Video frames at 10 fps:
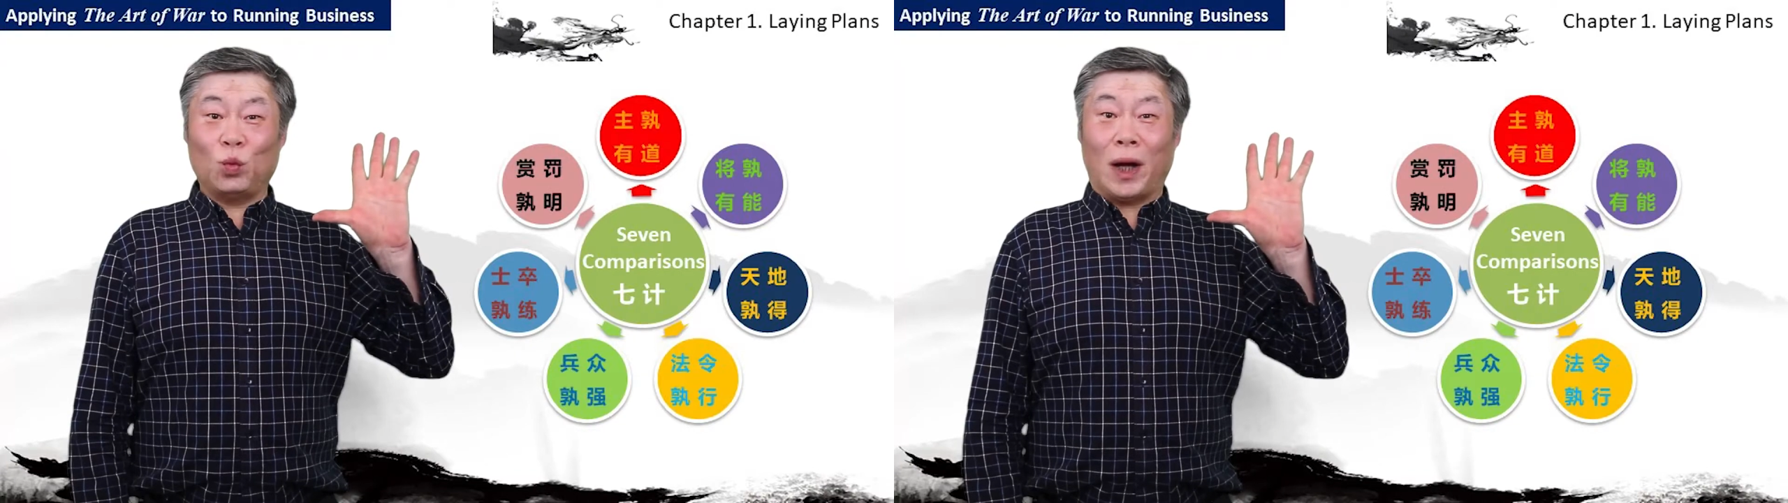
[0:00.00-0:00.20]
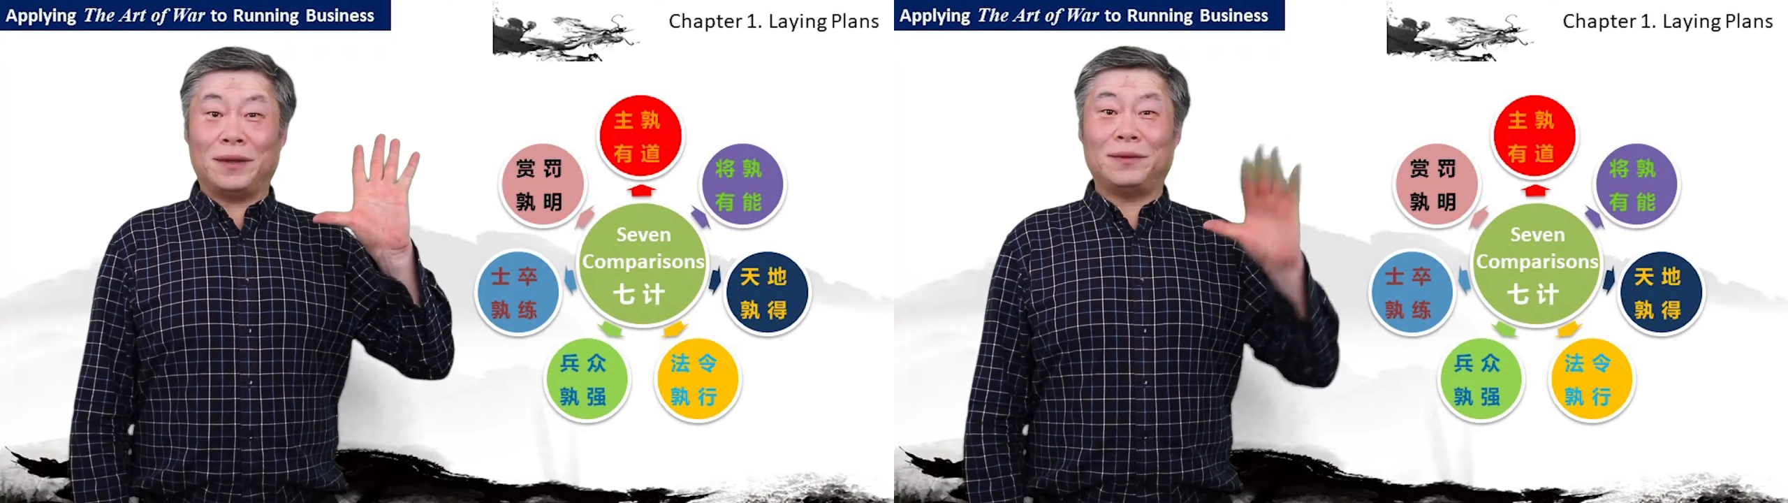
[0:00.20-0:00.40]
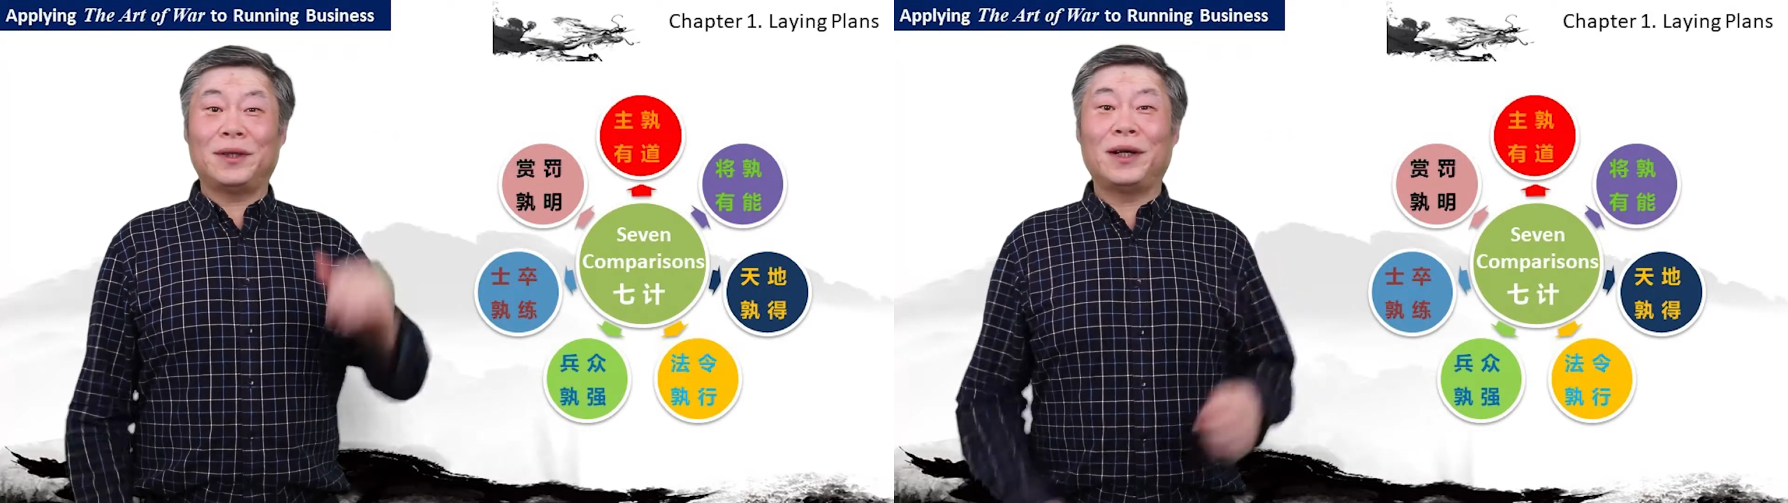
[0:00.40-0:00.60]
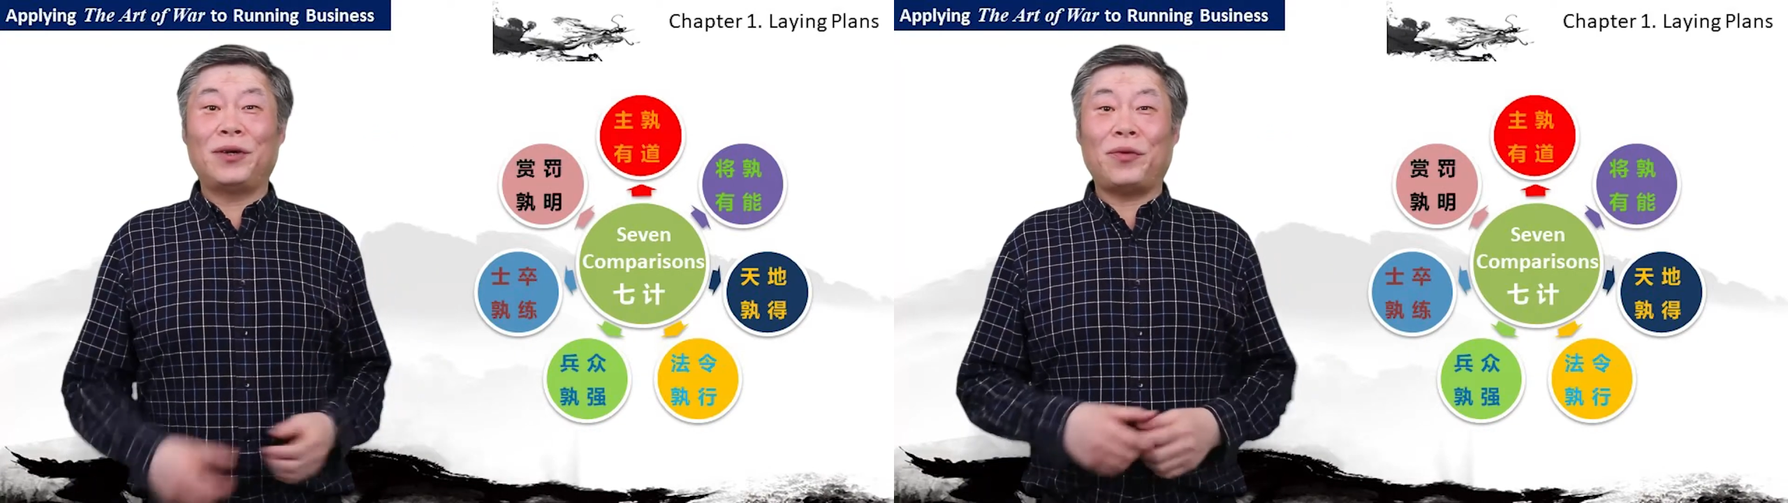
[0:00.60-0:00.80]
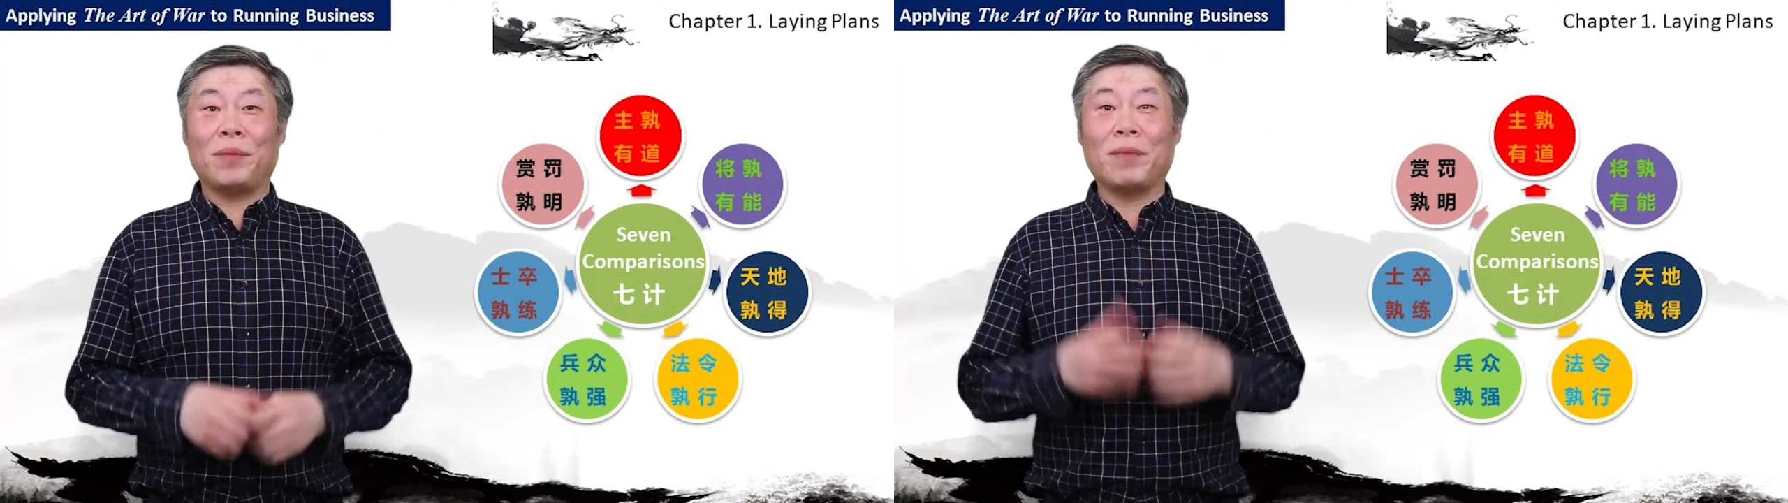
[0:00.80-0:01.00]
1.
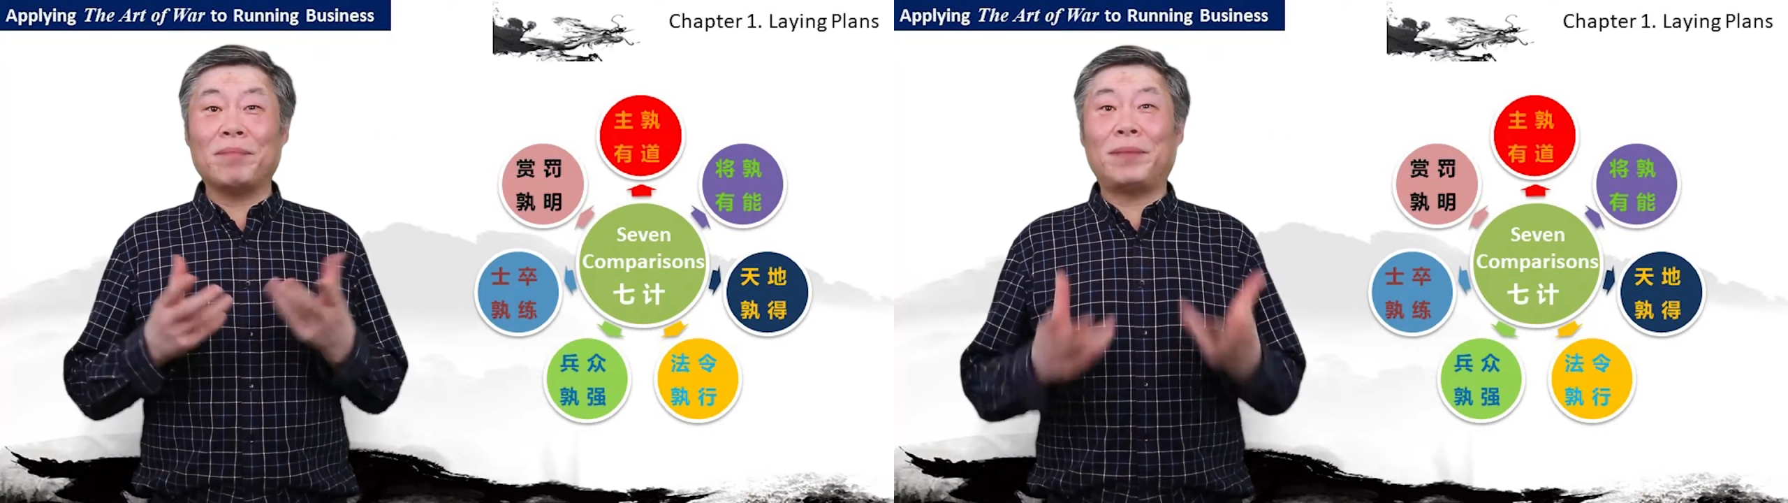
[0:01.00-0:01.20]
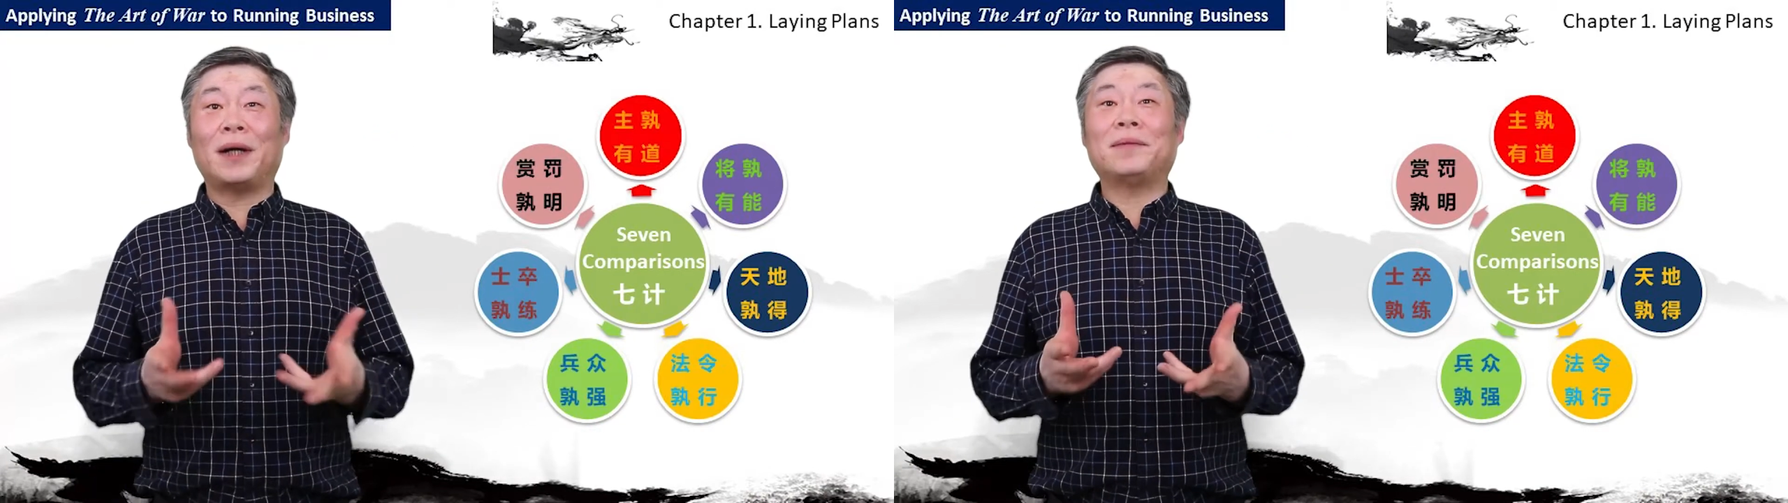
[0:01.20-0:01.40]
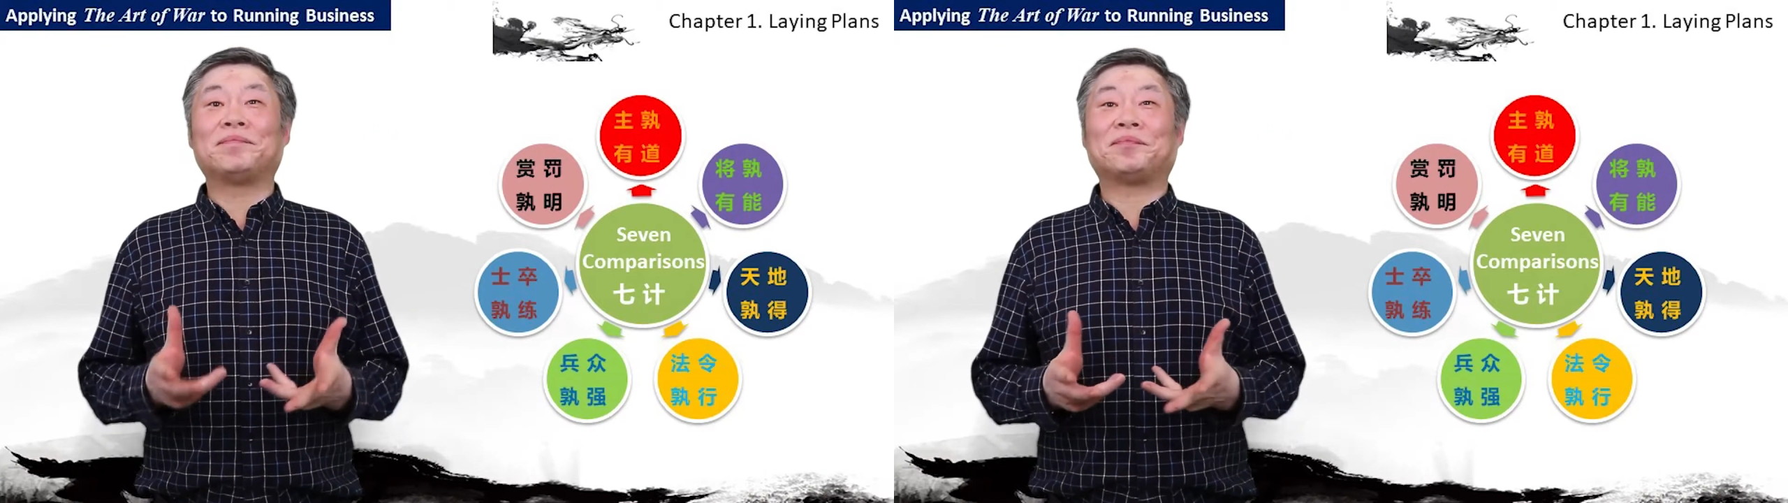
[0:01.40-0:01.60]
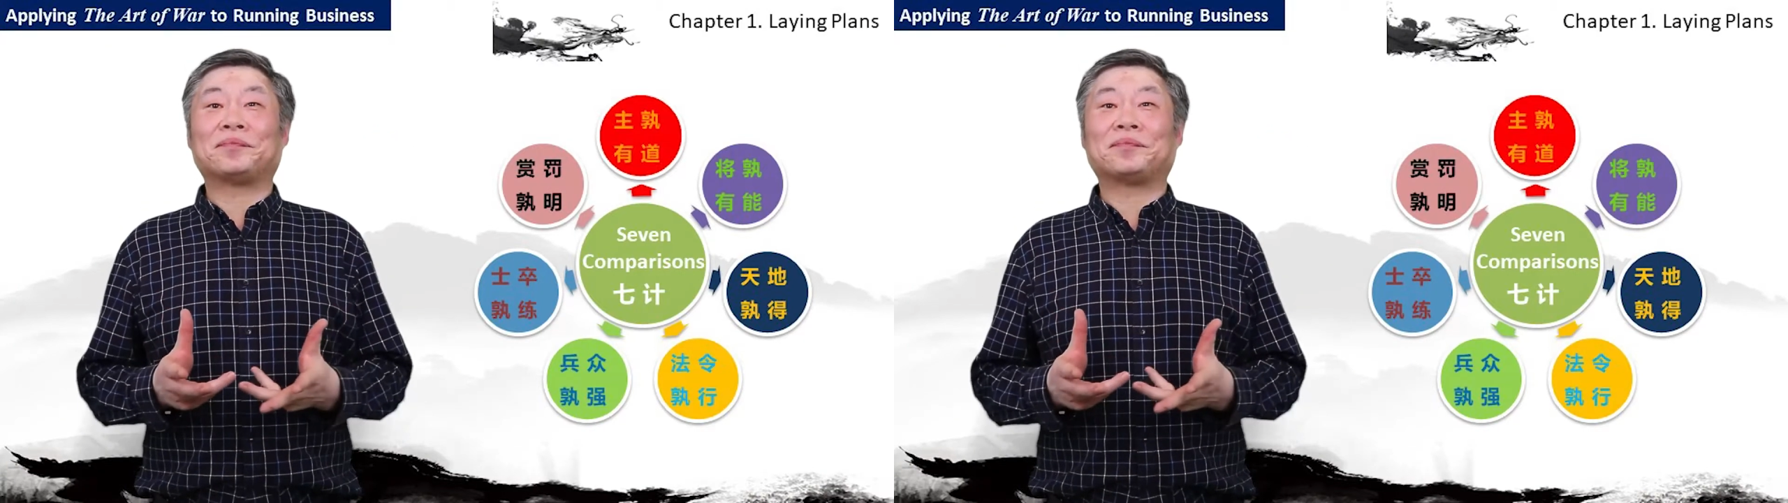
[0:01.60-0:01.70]
Remember?